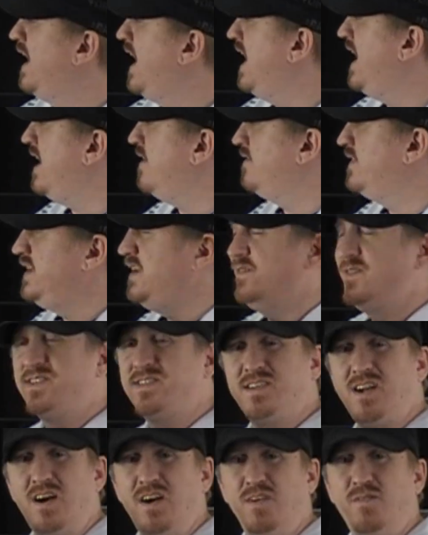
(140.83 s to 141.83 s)
I haven't even
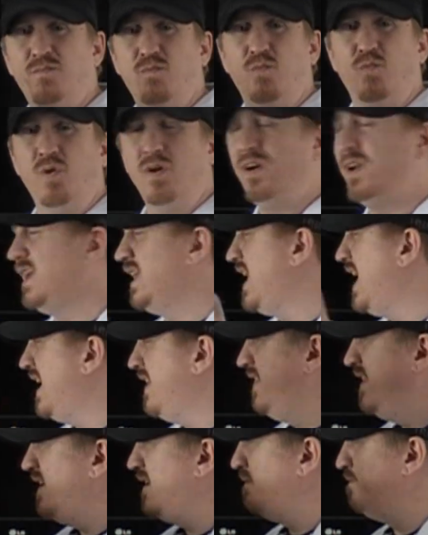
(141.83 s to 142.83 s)
started working
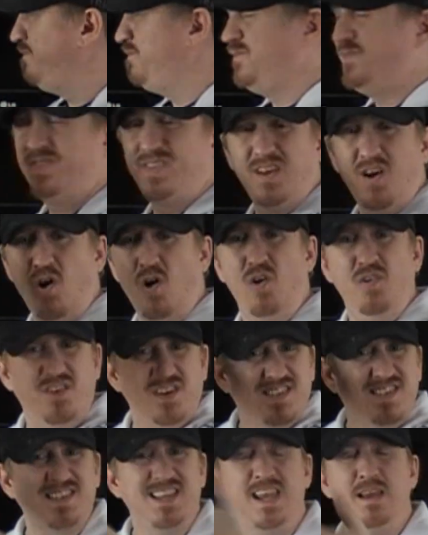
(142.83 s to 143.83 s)
on the all
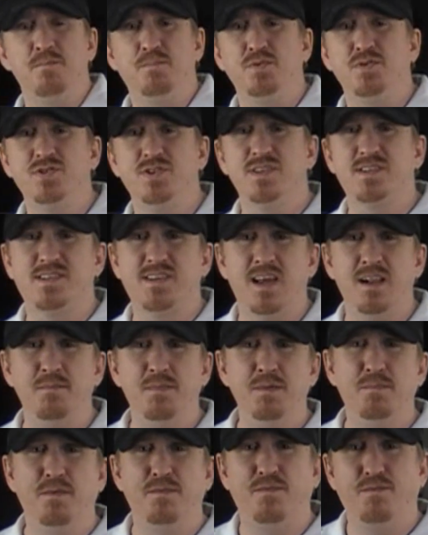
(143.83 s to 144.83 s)
the samples you
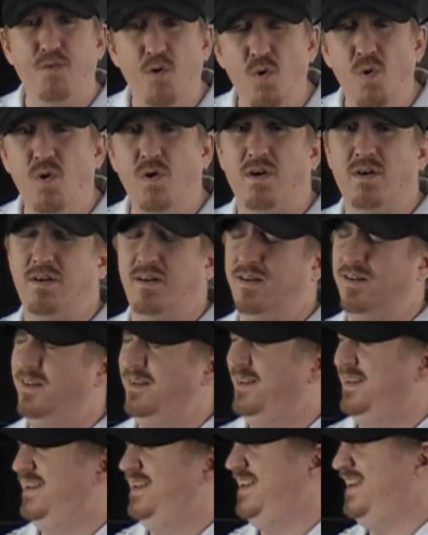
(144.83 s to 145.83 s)
sent me before.
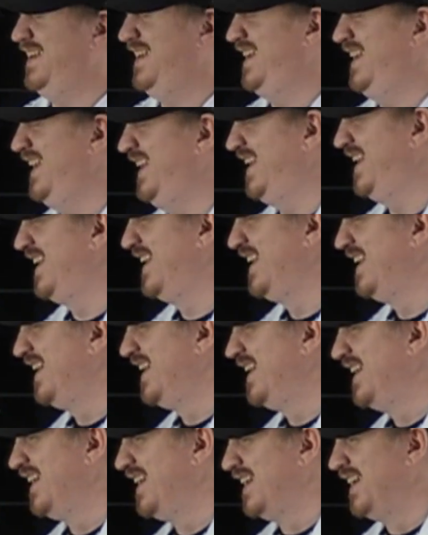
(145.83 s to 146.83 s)

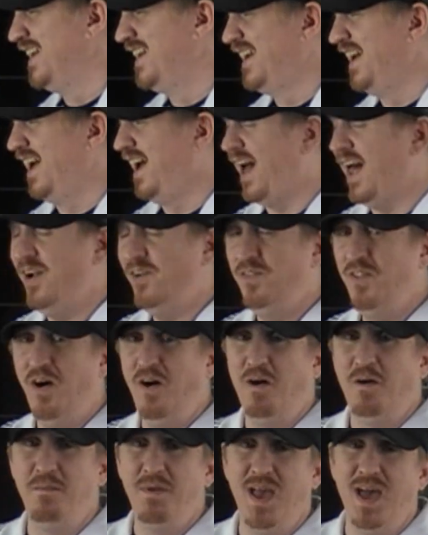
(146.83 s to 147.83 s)
I don't
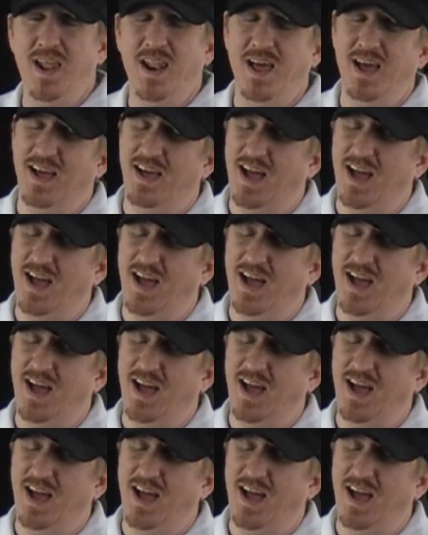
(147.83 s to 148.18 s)
know, man.